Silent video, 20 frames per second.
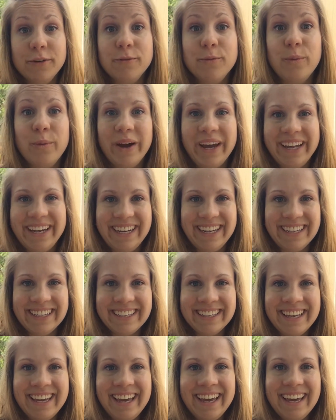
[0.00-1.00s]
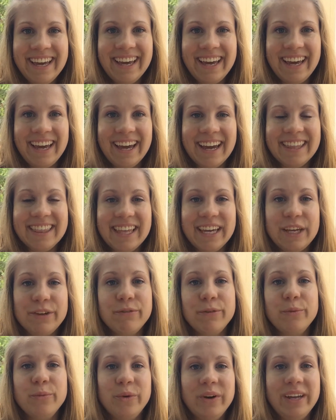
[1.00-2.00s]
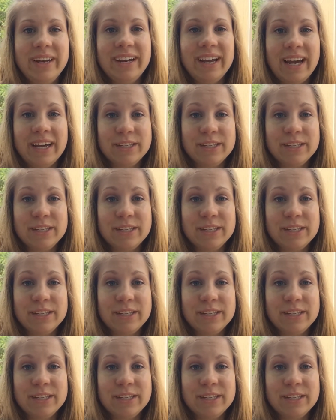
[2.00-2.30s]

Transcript: of waiting. And they even went